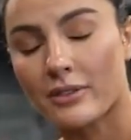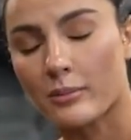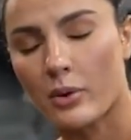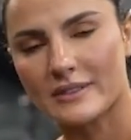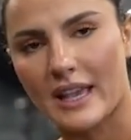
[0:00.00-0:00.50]
the
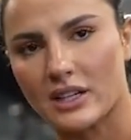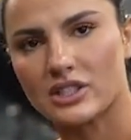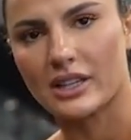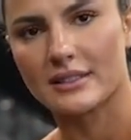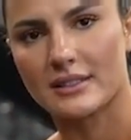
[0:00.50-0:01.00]
most
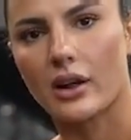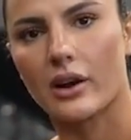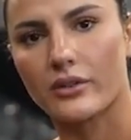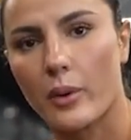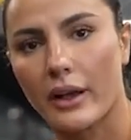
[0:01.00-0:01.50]
energy at the start
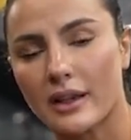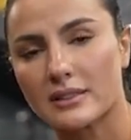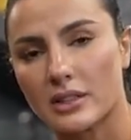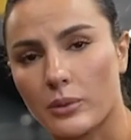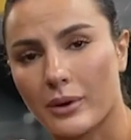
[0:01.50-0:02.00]
of your workout,
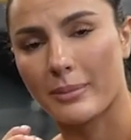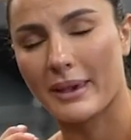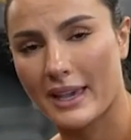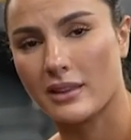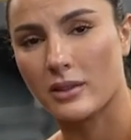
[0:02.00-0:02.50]
so you want to be
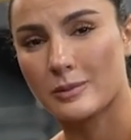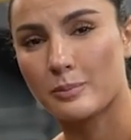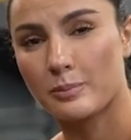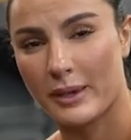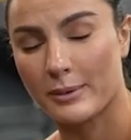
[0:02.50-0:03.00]
hitting those
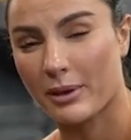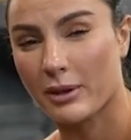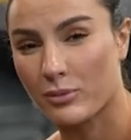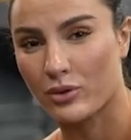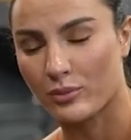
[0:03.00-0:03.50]
big
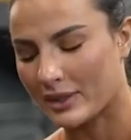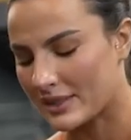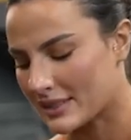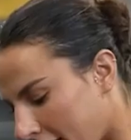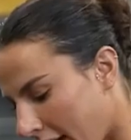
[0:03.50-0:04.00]

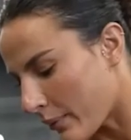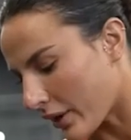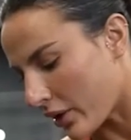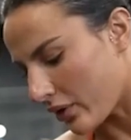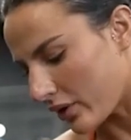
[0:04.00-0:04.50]
movements. Now we're
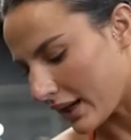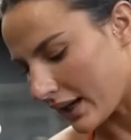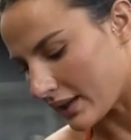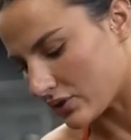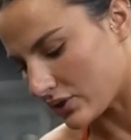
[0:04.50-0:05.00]
going
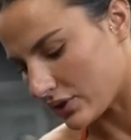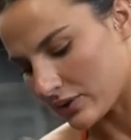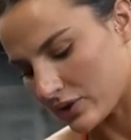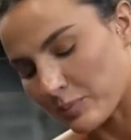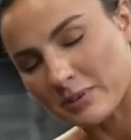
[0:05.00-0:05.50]
into
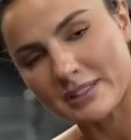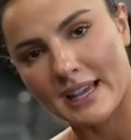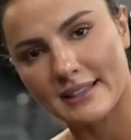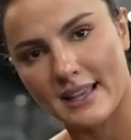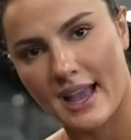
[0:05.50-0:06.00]

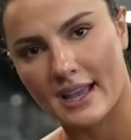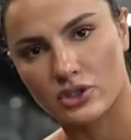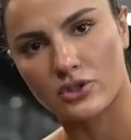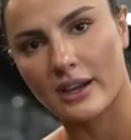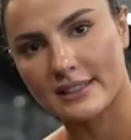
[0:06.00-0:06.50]
supersets and
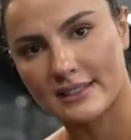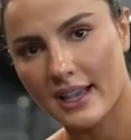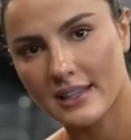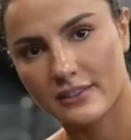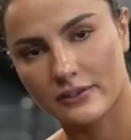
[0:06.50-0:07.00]

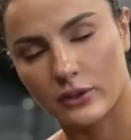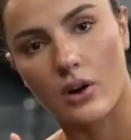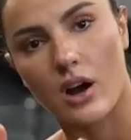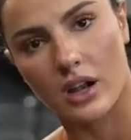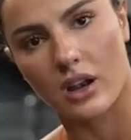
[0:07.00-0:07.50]
trisets
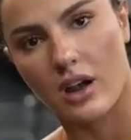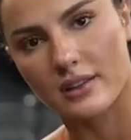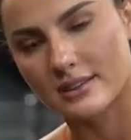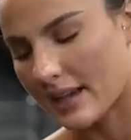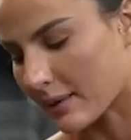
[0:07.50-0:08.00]
for our
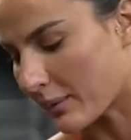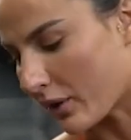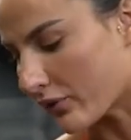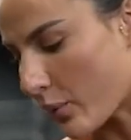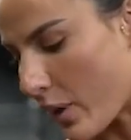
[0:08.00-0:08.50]
last segment
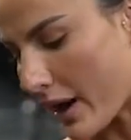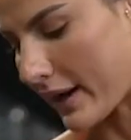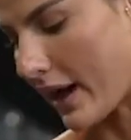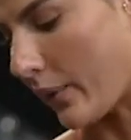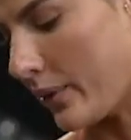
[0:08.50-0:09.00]
of the
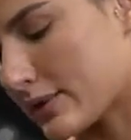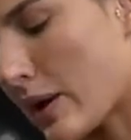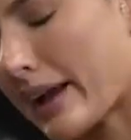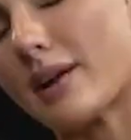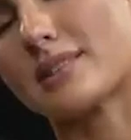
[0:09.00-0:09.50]
workout. This
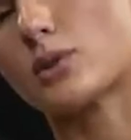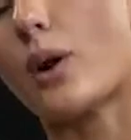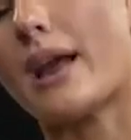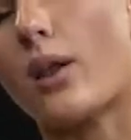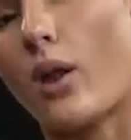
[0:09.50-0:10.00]
workout is
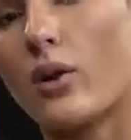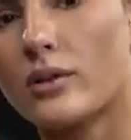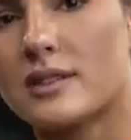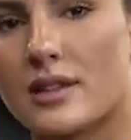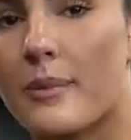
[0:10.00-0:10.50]
quite
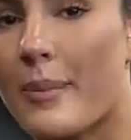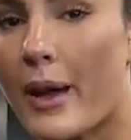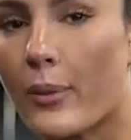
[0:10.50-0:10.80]
long, so bear